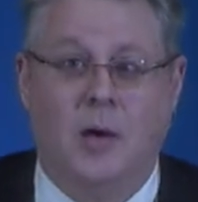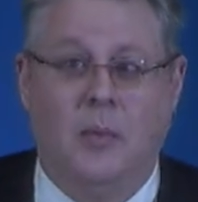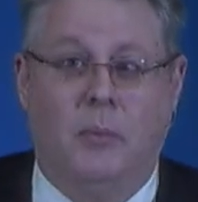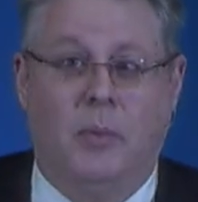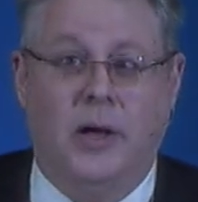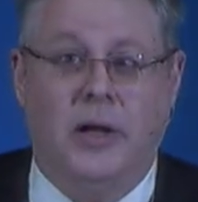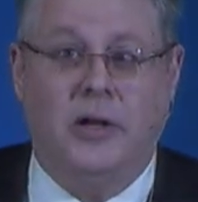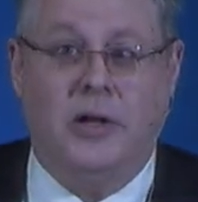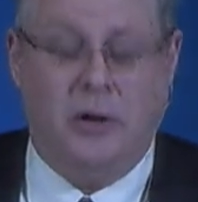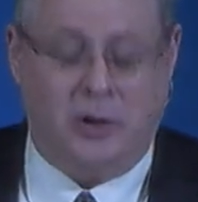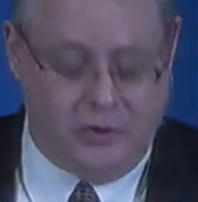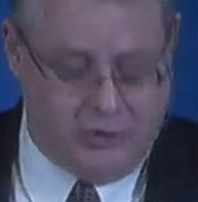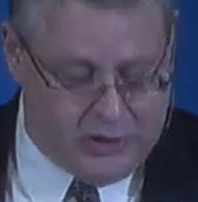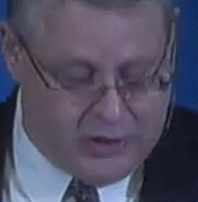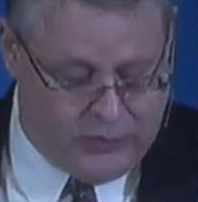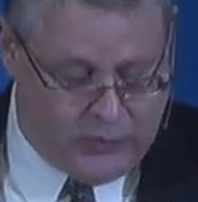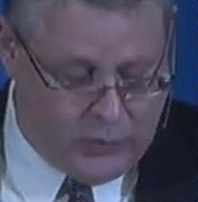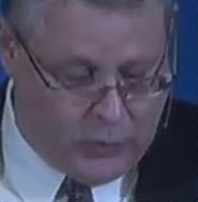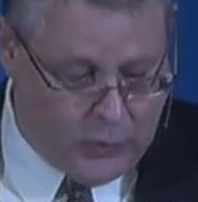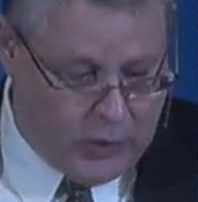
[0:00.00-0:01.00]
But notice,
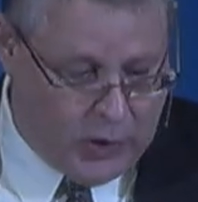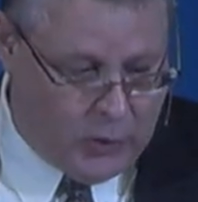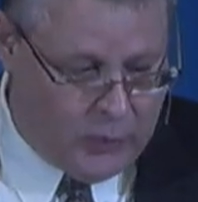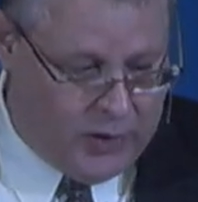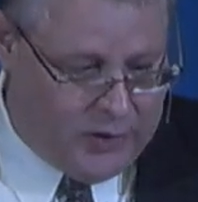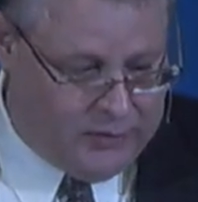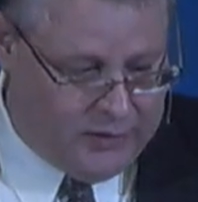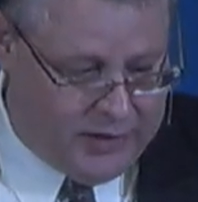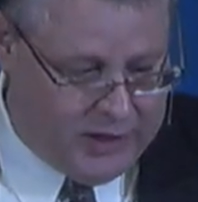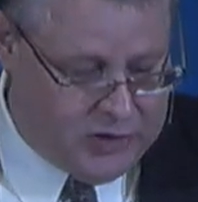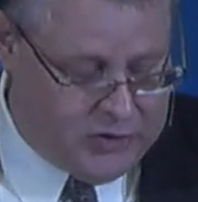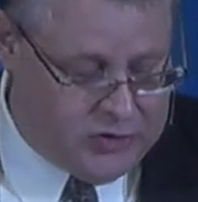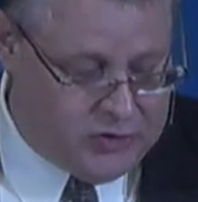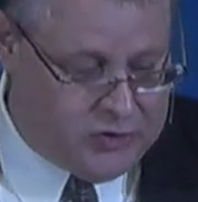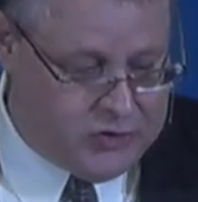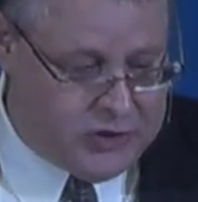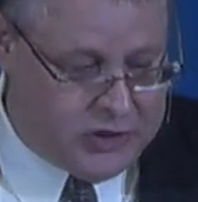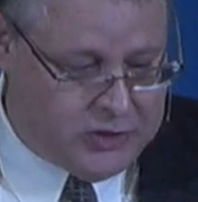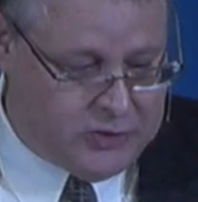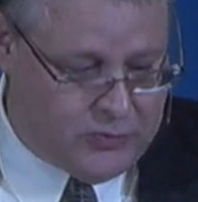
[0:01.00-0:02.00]
if you will, Revelation
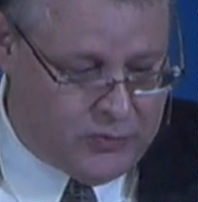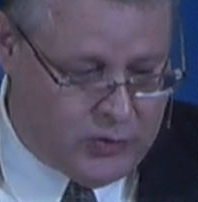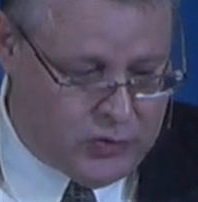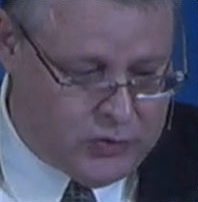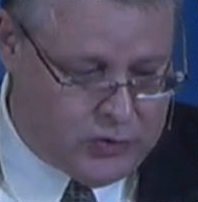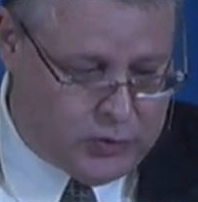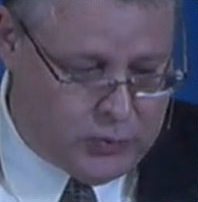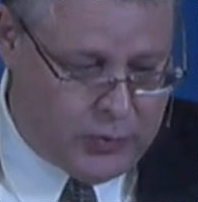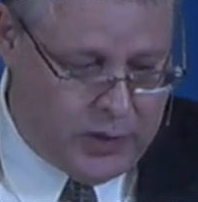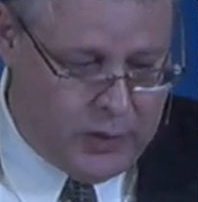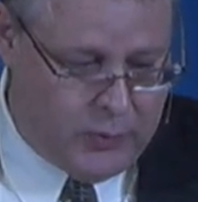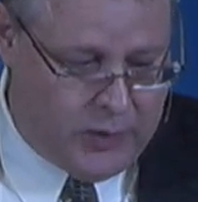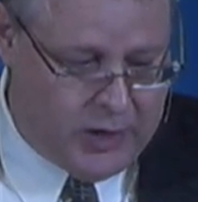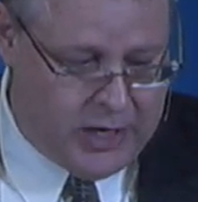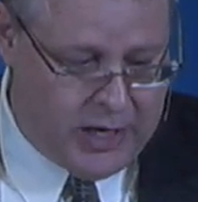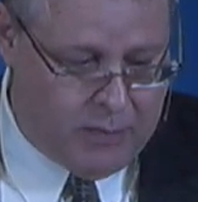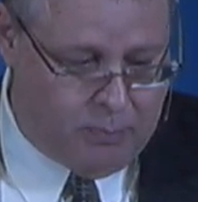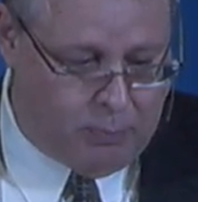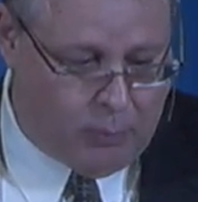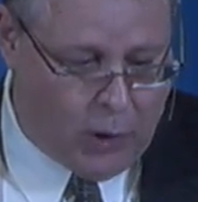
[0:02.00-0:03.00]
6, verse 3 when
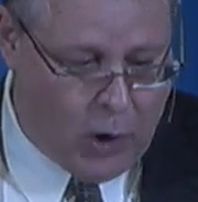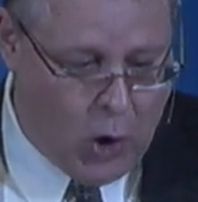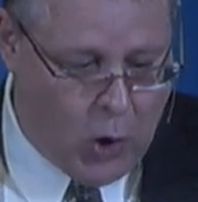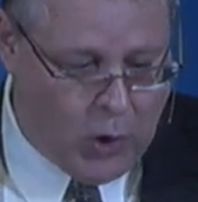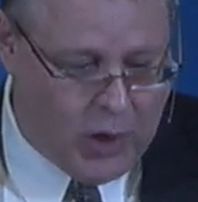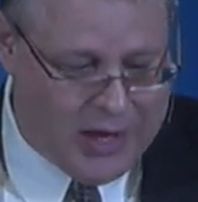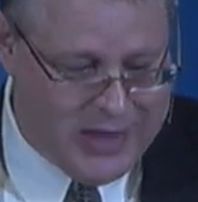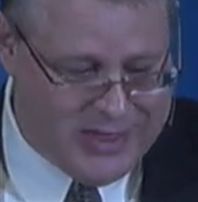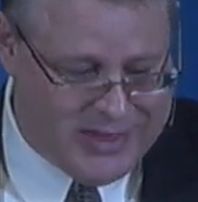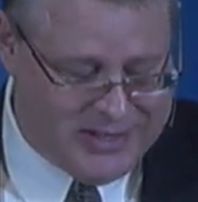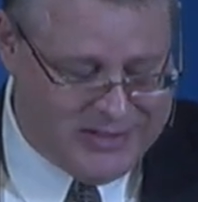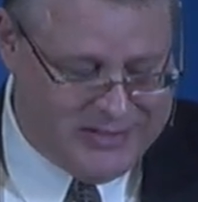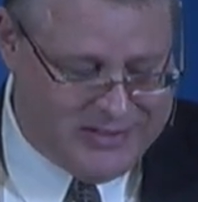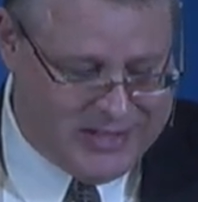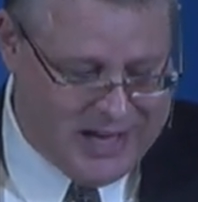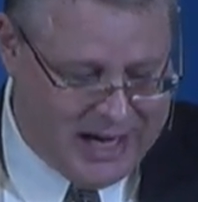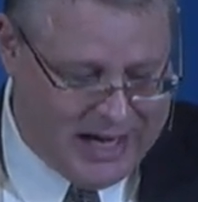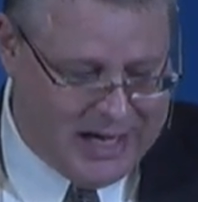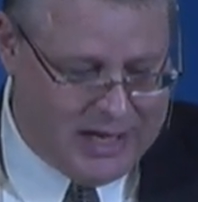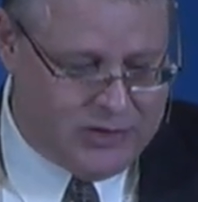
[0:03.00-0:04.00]
he broke the
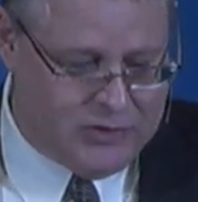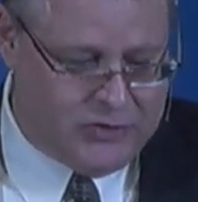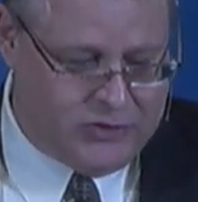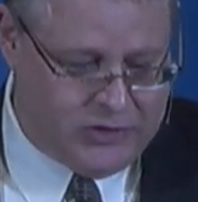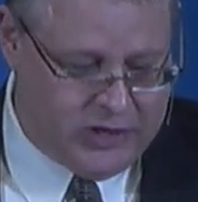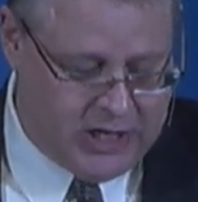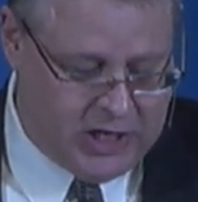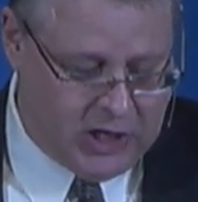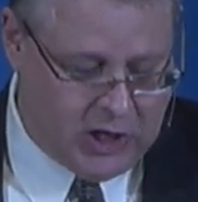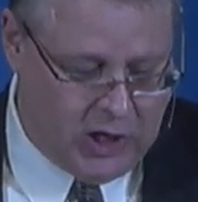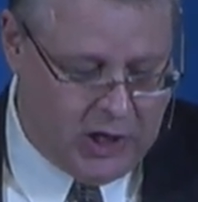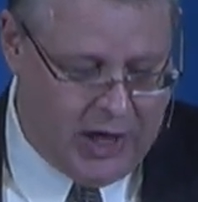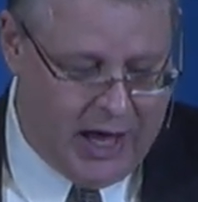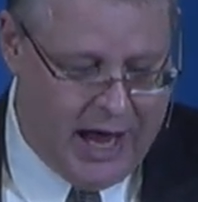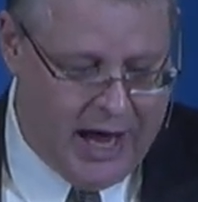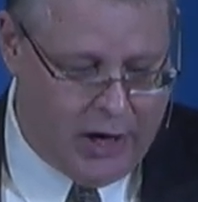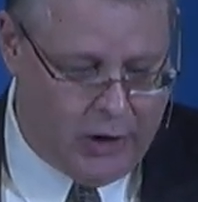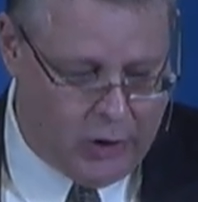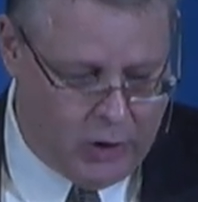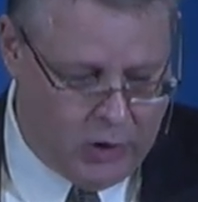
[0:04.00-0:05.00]
second seal,
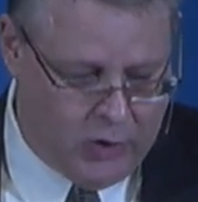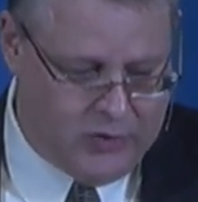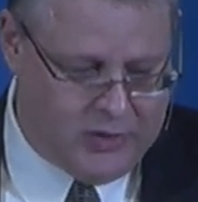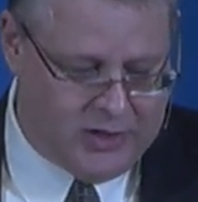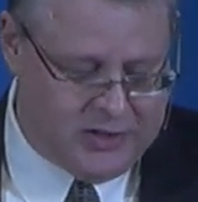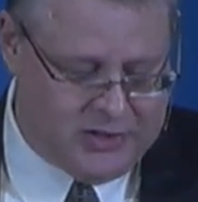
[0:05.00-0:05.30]
I heard the